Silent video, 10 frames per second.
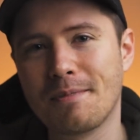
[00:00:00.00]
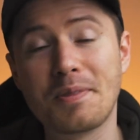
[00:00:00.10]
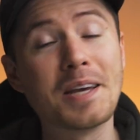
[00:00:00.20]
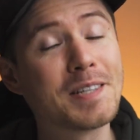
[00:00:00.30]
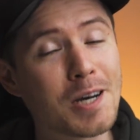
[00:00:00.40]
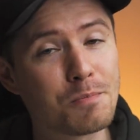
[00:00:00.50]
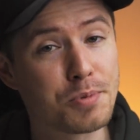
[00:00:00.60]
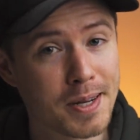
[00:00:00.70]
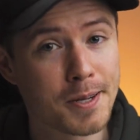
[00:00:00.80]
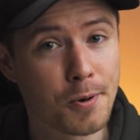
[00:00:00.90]
they sound
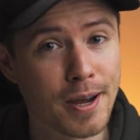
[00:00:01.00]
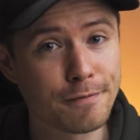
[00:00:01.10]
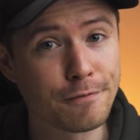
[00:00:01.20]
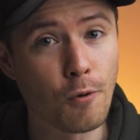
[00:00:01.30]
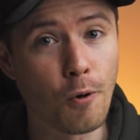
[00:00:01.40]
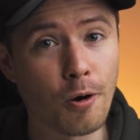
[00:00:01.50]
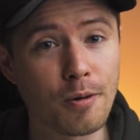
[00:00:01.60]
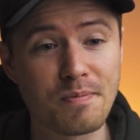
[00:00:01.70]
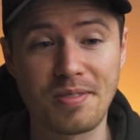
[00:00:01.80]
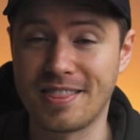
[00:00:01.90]
pretty great
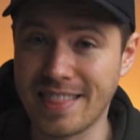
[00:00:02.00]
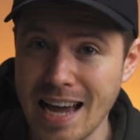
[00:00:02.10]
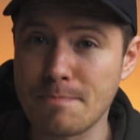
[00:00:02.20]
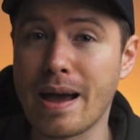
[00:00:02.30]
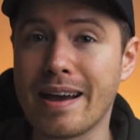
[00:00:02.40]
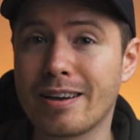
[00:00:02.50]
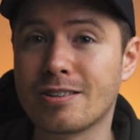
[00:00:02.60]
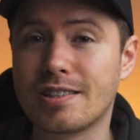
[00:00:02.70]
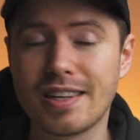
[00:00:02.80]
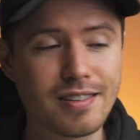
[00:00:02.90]
for that
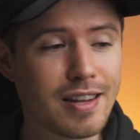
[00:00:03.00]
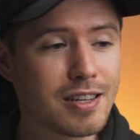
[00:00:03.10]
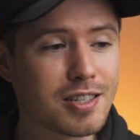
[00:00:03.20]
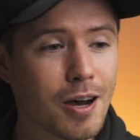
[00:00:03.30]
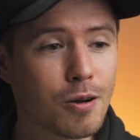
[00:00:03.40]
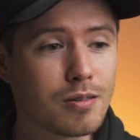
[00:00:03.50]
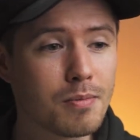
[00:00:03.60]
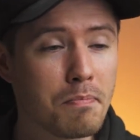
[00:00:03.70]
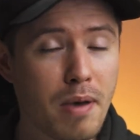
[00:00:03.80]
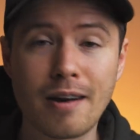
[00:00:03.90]
package. They
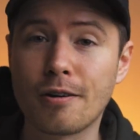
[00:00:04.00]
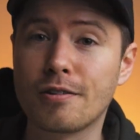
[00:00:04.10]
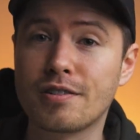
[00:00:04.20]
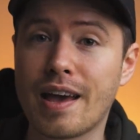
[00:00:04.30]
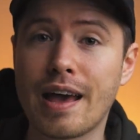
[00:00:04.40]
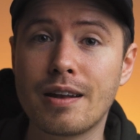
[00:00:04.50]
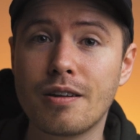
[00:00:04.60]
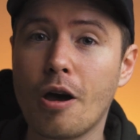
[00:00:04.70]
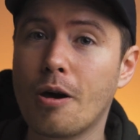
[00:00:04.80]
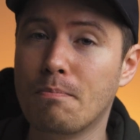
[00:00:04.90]
sound better
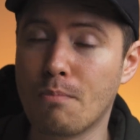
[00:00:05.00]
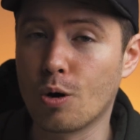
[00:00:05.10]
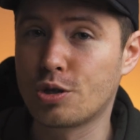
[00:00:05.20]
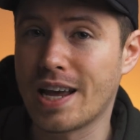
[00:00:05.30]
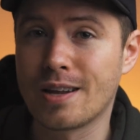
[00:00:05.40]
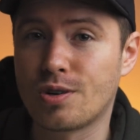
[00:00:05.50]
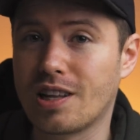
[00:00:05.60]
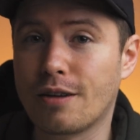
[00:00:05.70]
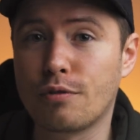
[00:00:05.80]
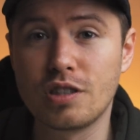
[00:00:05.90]
than most
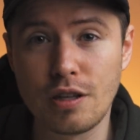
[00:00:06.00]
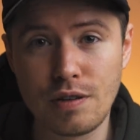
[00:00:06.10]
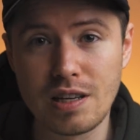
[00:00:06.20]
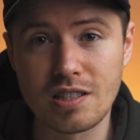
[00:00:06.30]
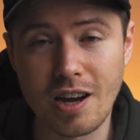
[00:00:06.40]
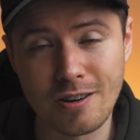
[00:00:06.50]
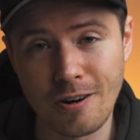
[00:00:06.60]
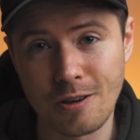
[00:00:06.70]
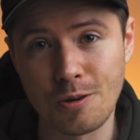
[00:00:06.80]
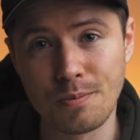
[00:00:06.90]
entry-level TVs, I'd
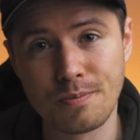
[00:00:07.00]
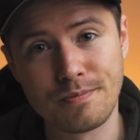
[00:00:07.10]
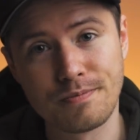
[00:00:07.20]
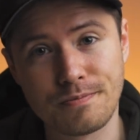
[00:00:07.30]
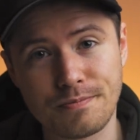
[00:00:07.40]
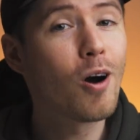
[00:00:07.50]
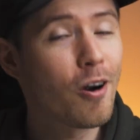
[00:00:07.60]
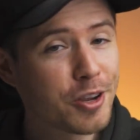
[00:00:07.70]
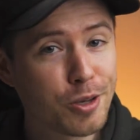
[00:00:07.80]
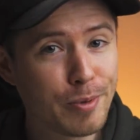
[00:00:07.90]
argue. Now,
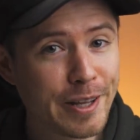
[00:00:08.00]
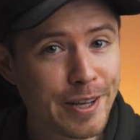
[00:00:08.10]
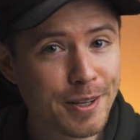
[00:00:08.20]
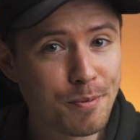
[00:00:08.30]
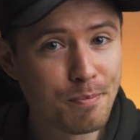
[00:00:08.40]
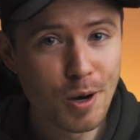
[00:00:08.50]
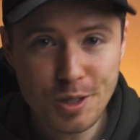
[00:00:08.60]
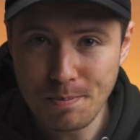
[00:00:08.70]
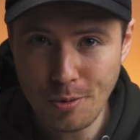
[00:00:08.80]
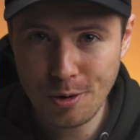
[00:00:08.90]
arguably the most
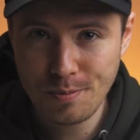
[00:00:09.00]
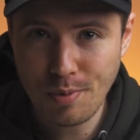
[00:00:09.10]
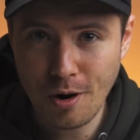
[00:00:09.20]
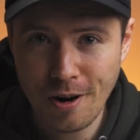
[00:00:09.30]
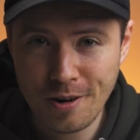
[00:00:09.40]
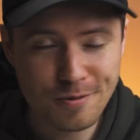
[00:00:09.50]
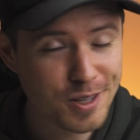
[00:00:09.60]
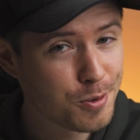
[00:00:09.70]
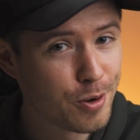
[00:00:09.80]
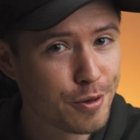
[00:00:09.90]
important part of
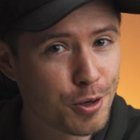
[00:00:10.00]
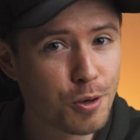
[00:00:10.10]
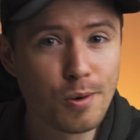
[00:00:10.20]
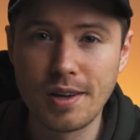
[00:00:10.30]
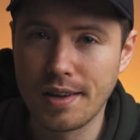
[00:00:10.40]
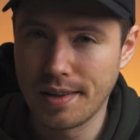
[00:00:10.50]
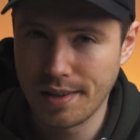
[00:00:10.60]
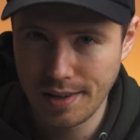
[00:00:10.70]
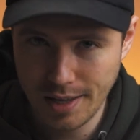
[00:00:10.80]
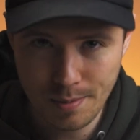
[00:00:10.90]
this review,
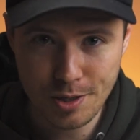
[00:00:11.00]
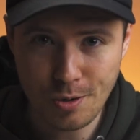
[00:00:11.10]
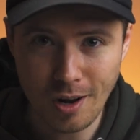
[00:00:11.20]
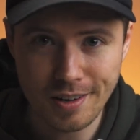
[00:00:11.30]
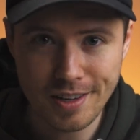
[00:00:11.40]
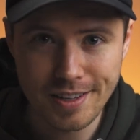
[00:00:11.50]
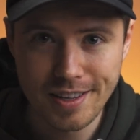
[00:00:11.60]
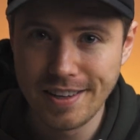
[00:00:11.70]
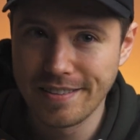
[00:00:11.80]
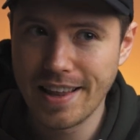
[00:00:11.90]
image quality.
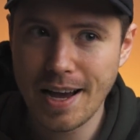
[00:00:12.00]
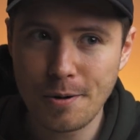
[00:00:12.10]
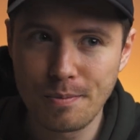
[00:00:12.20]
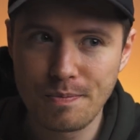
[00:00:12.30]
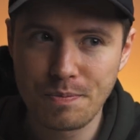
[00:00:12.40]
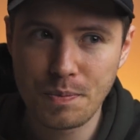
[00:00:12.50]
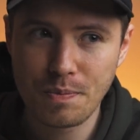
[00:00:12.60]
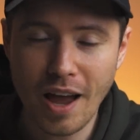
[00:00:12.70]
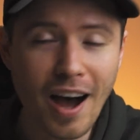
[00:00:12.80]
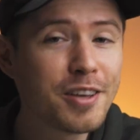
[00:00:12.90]
Now,
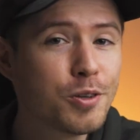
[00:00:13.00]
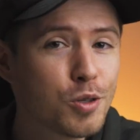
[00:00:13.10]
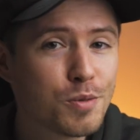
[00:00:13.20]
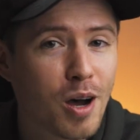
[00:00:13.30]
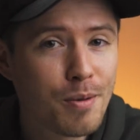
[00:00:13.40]
I used my